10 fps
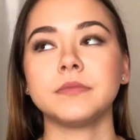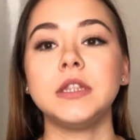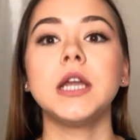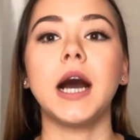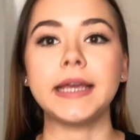
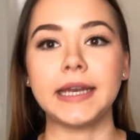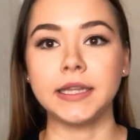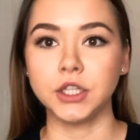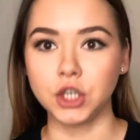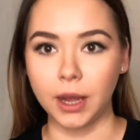not
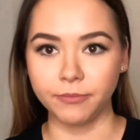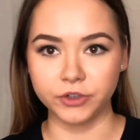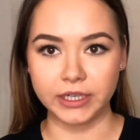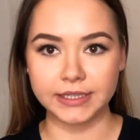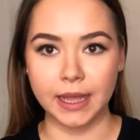getting the job,
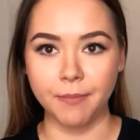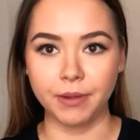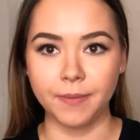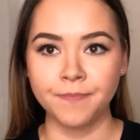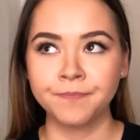for
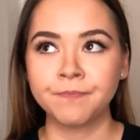example.